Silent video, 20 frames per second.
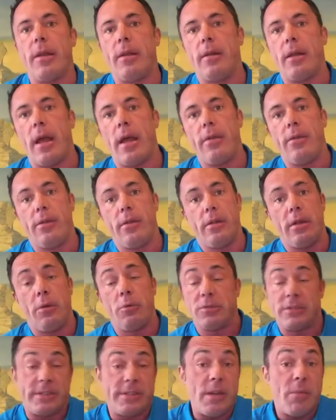And it
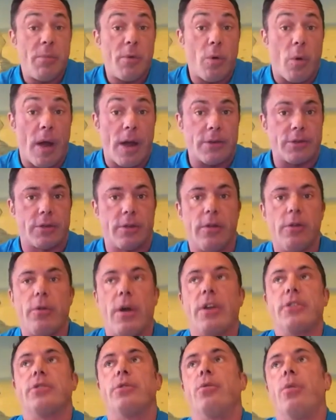was a simple question. The
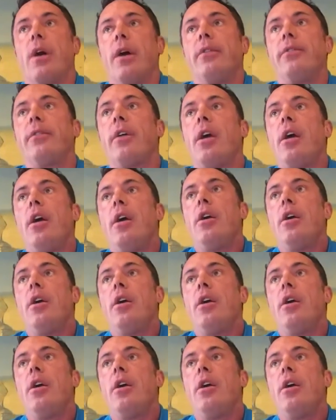question was,